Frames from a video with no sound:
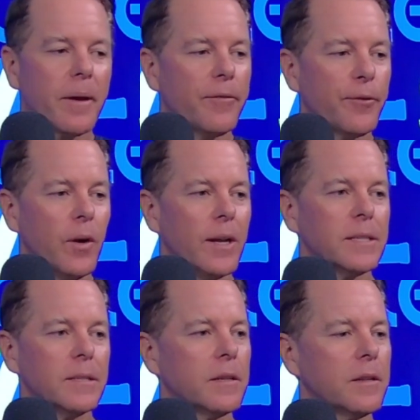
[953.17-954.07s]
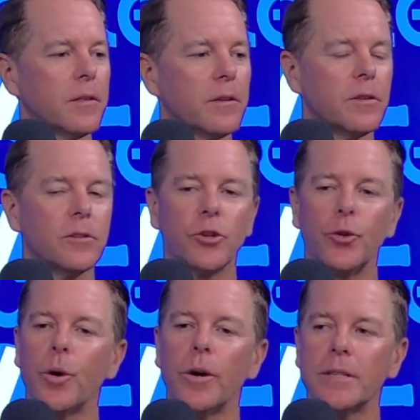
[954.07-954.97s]
coming out for a lesson, the
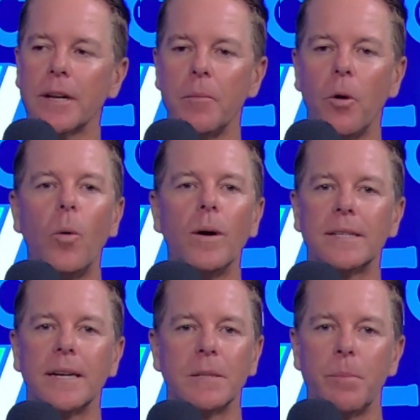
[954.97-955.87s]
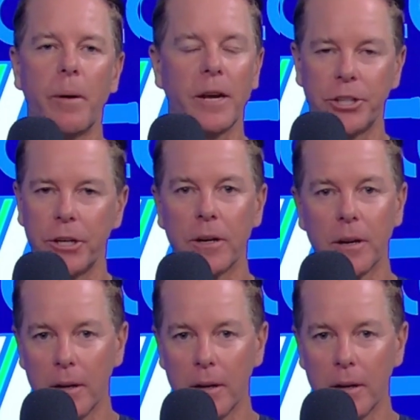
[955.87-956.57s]
2 words that I'm always saying is be patient.